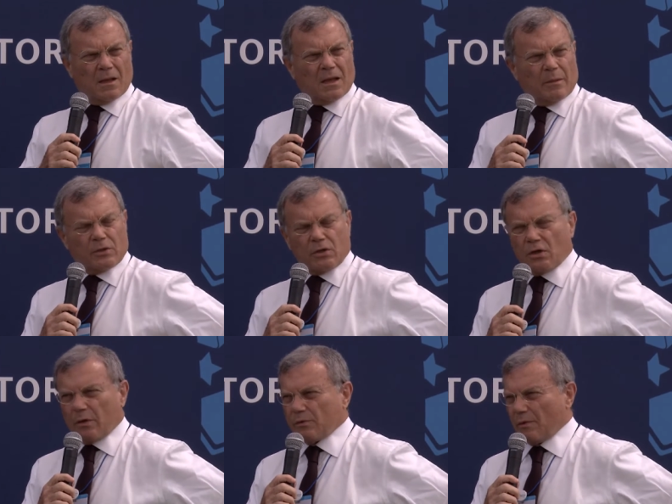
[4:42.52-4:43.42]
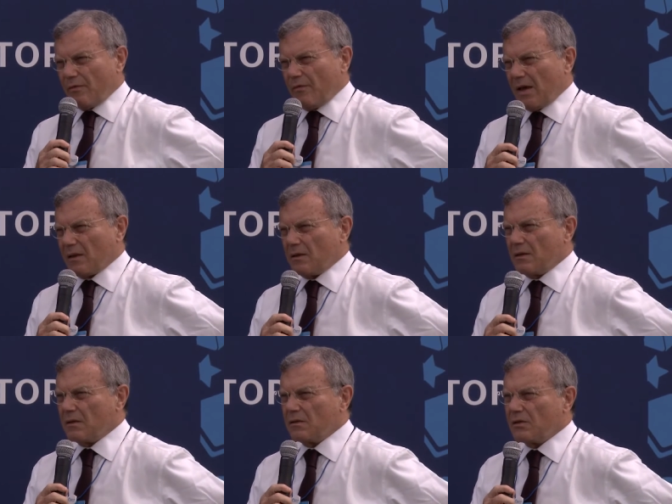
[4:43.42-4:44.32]
come to terms with the fact that
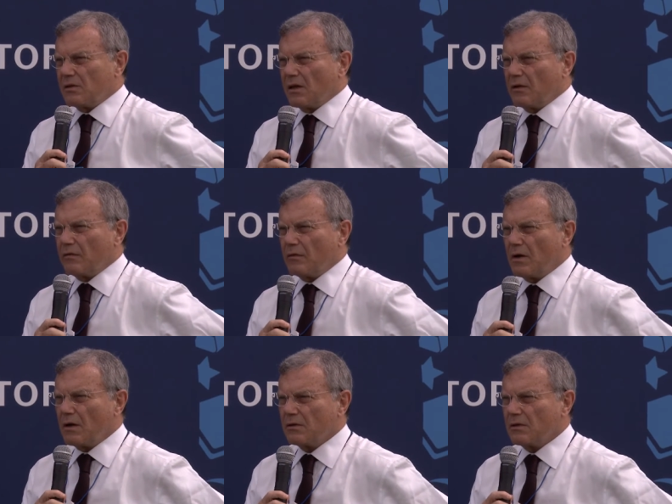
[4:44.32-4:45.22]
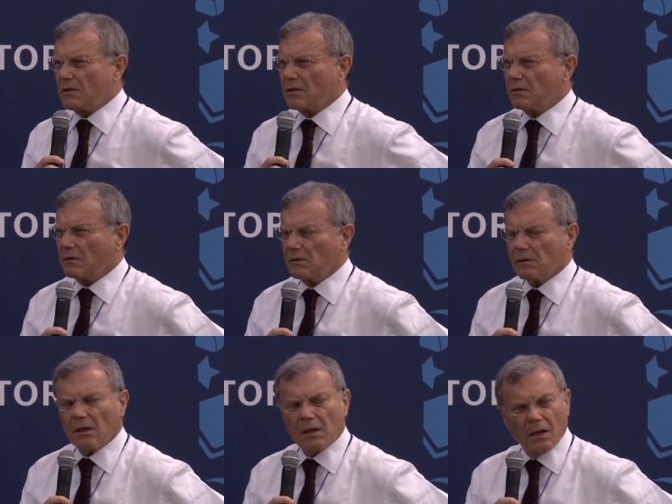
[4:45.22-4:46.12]
the state of Iran still
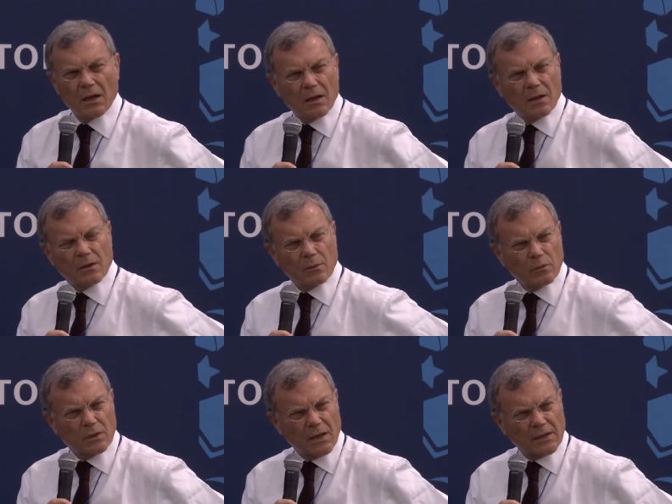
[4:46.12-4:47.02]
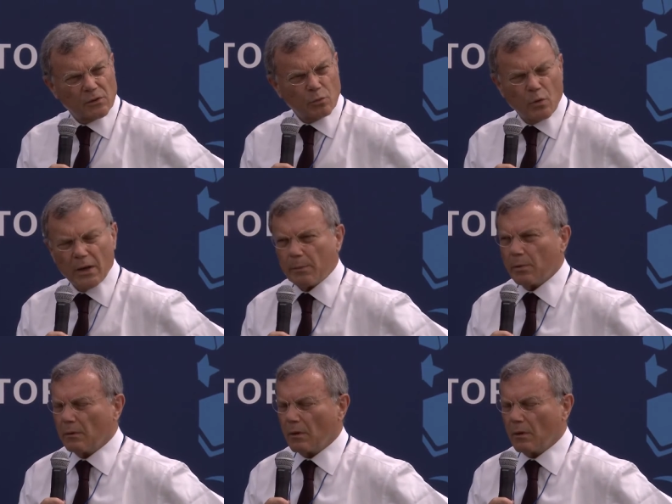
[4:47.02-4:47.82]
would like to wipe.